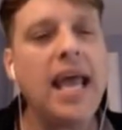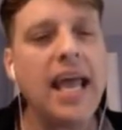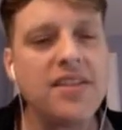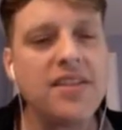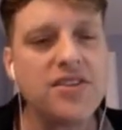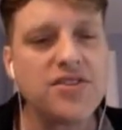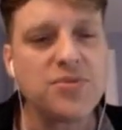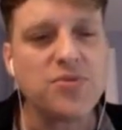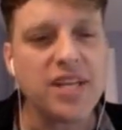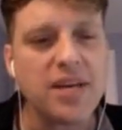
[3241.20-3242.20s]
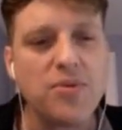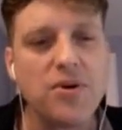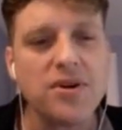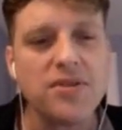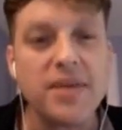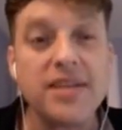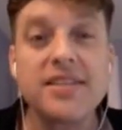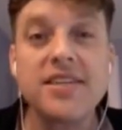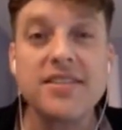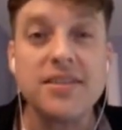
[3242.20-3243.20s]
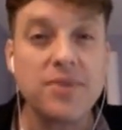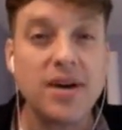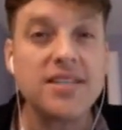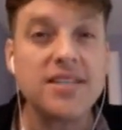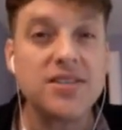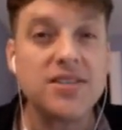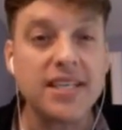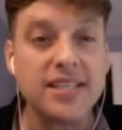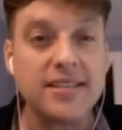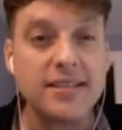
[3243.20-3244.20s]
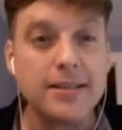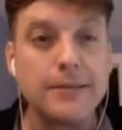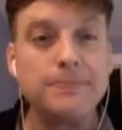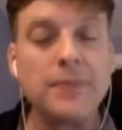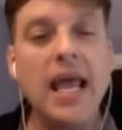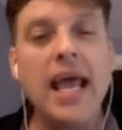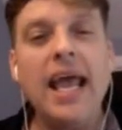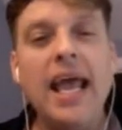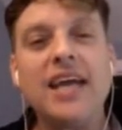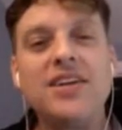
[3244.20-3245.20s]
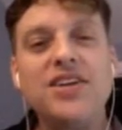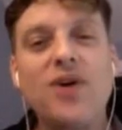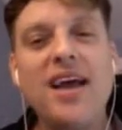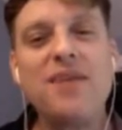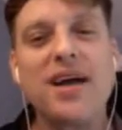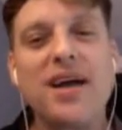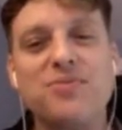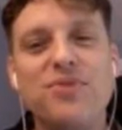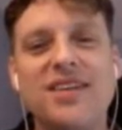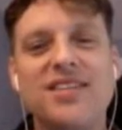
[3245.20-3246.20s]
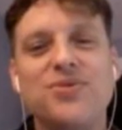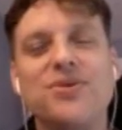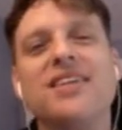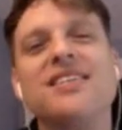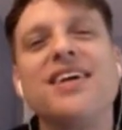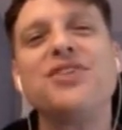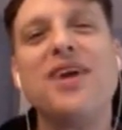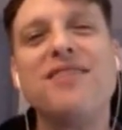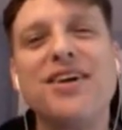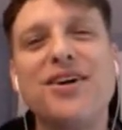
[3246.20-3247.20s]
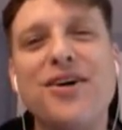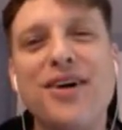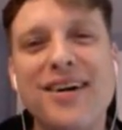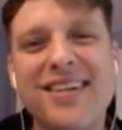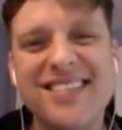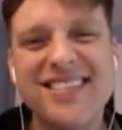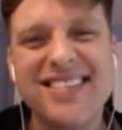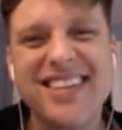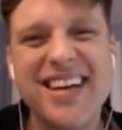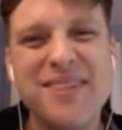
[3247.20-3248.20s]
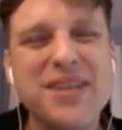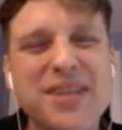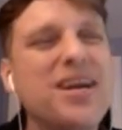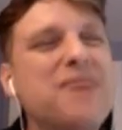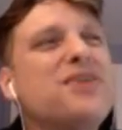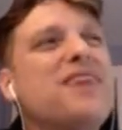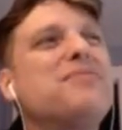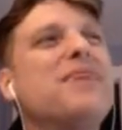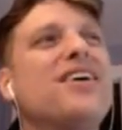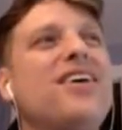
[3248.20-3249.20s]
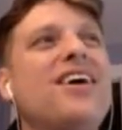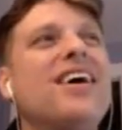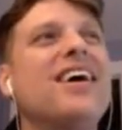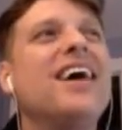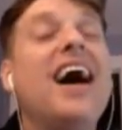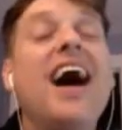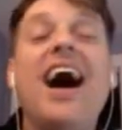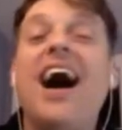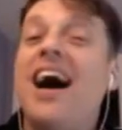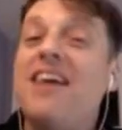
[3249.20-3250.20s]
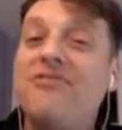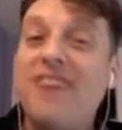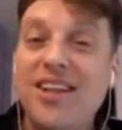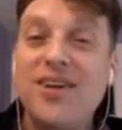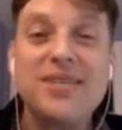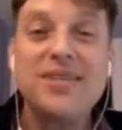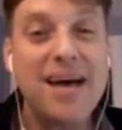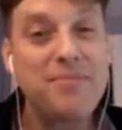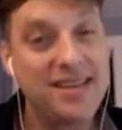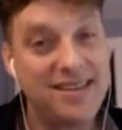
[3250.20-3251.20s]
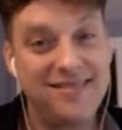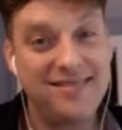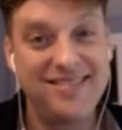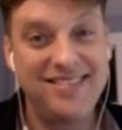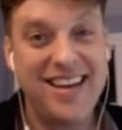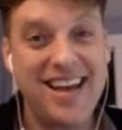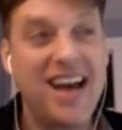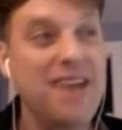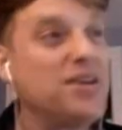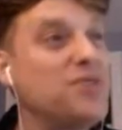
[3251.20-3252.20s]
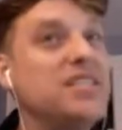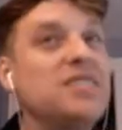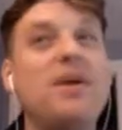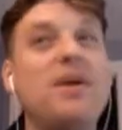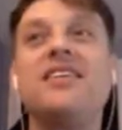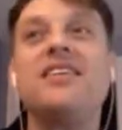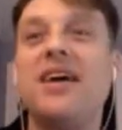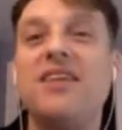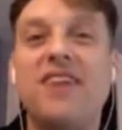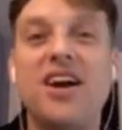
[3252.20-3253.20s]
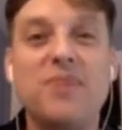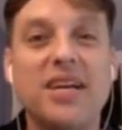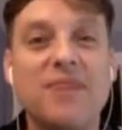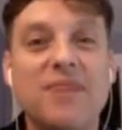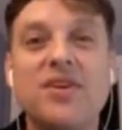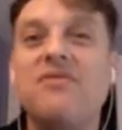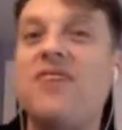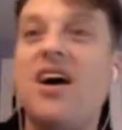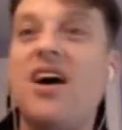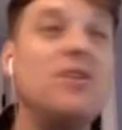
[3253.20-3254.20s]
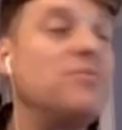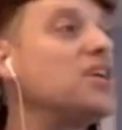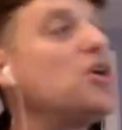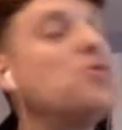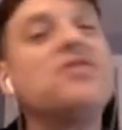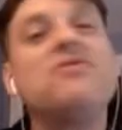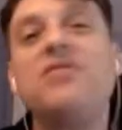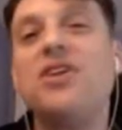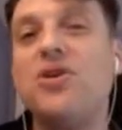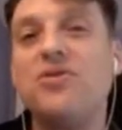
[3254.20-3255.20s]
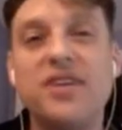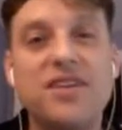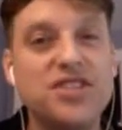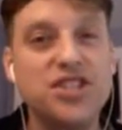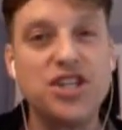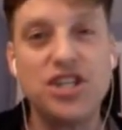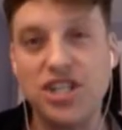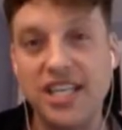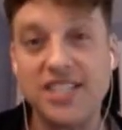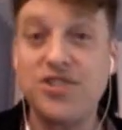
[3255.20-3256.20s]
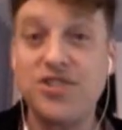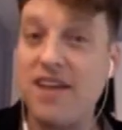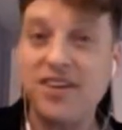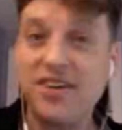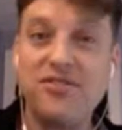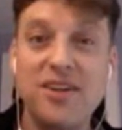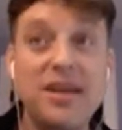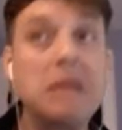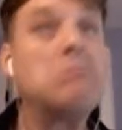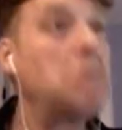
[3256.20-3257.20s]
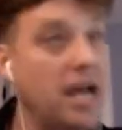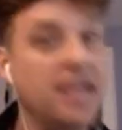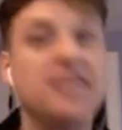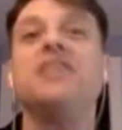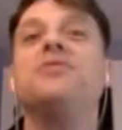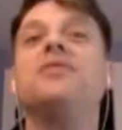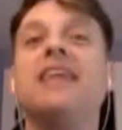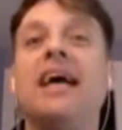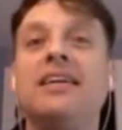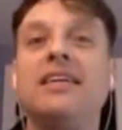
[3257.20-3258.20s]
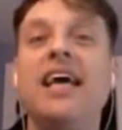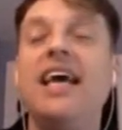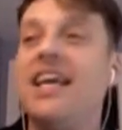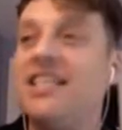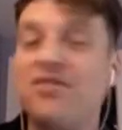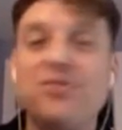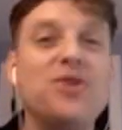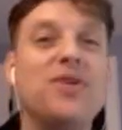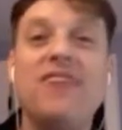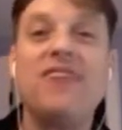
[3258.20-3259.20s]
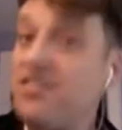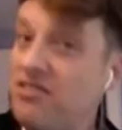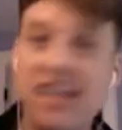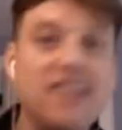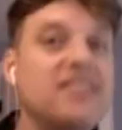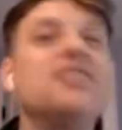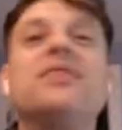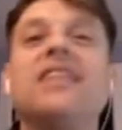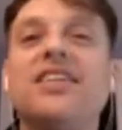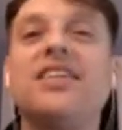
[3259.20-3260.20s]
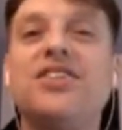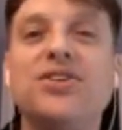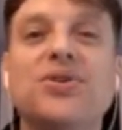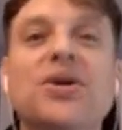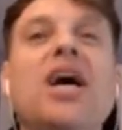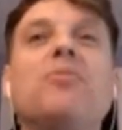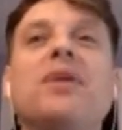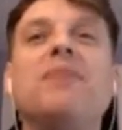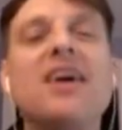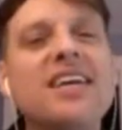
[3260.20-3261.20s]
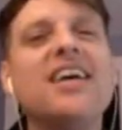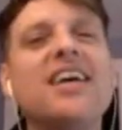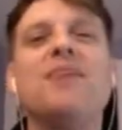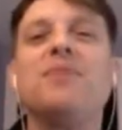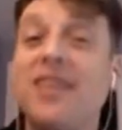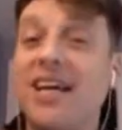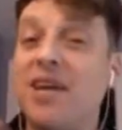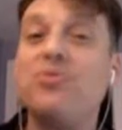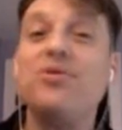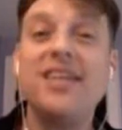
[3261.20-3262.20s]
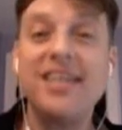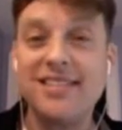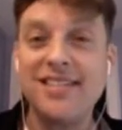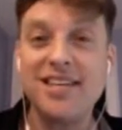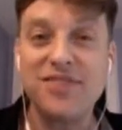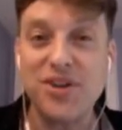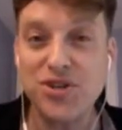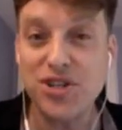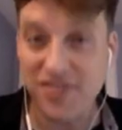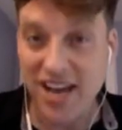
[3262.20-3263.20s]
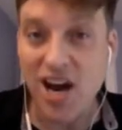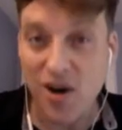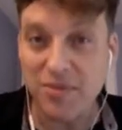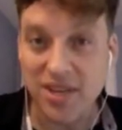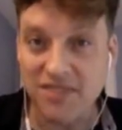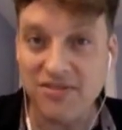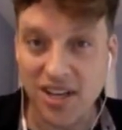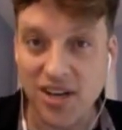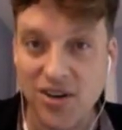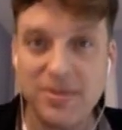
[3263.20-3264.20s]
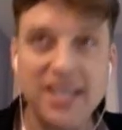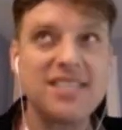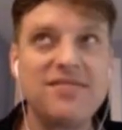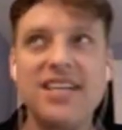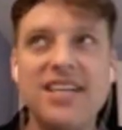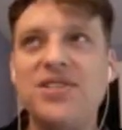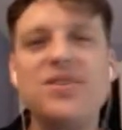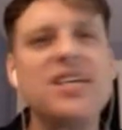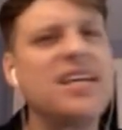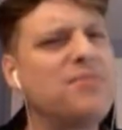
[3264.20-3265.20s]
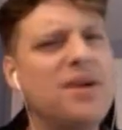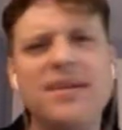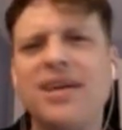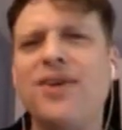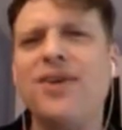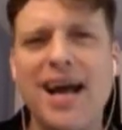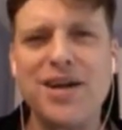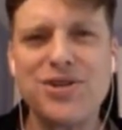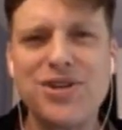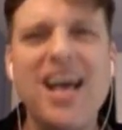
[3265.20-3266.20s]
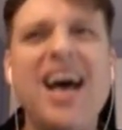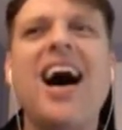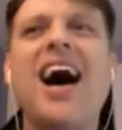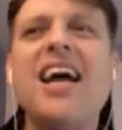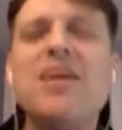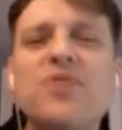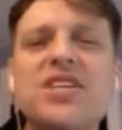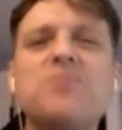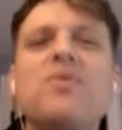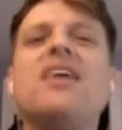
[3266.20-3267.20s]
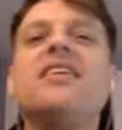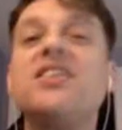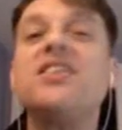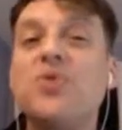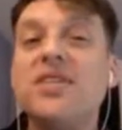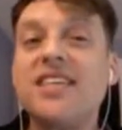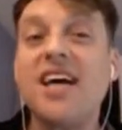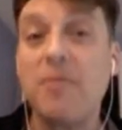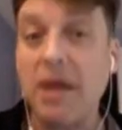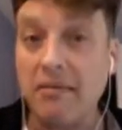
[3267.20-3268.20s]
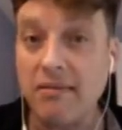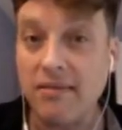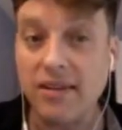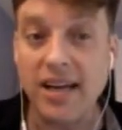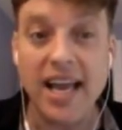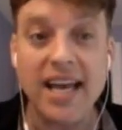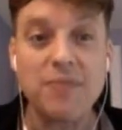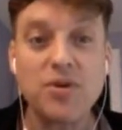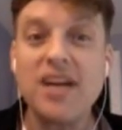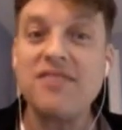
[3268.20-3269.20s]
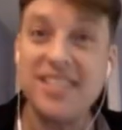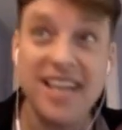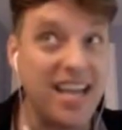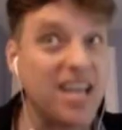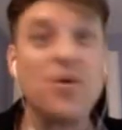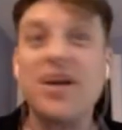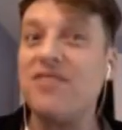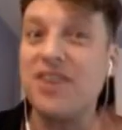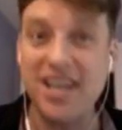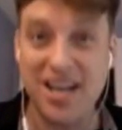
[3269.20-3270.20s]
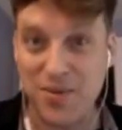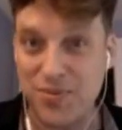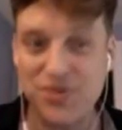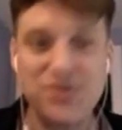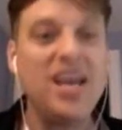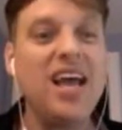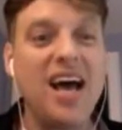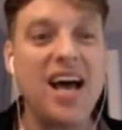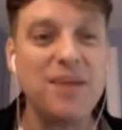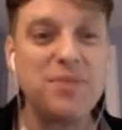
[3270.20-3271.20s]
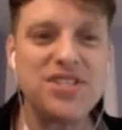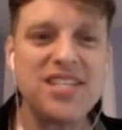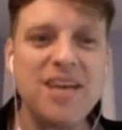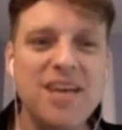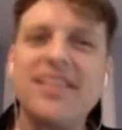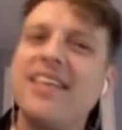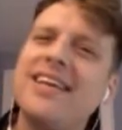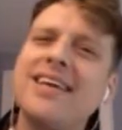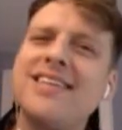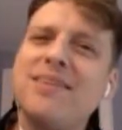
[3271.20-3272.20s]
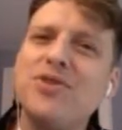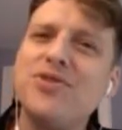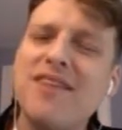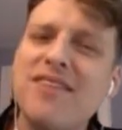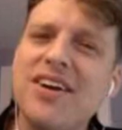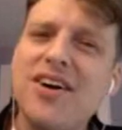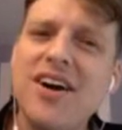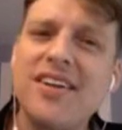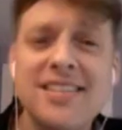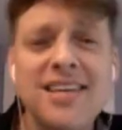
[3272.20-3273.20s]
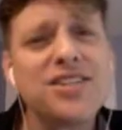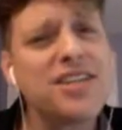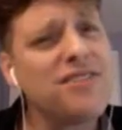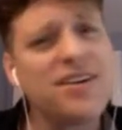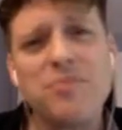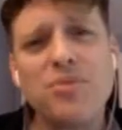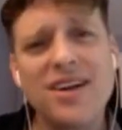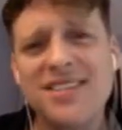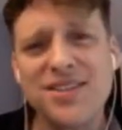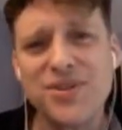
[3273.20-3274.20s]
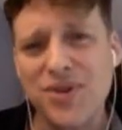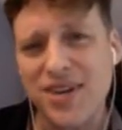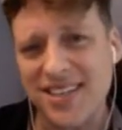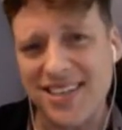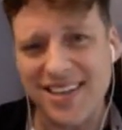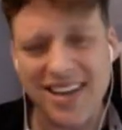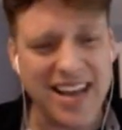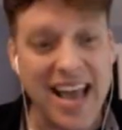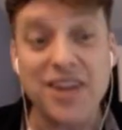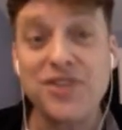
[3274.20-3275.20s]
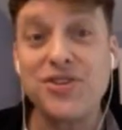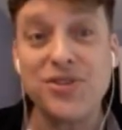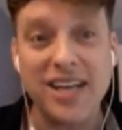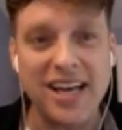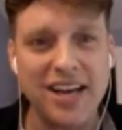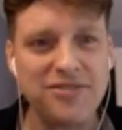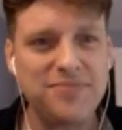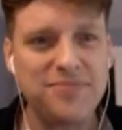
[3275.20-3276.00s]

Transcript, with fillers: And I think there's some really important meta skills in process work to consider. And you know, I imagine process work is like driving a car, okay? Because when I'm driving my car, I follow what's happening. Okay, I'm going to respond to my environment. I'm going to follow. I'm going to go with the flow of whatever is occurring. Is there traffic in front of me? I can deal with that. Is everyone going faster? I can deal with that too. But I'm not going to come in with like a preconceived notion of how I'm going to flow because if I do that, I'll probably crash. I am responding to what's coming. Okay, and I'm kind of taking whatever comes. Uh, but just think about that the next time you're driving a car. That's actually a very process oriented uh, attitude to have.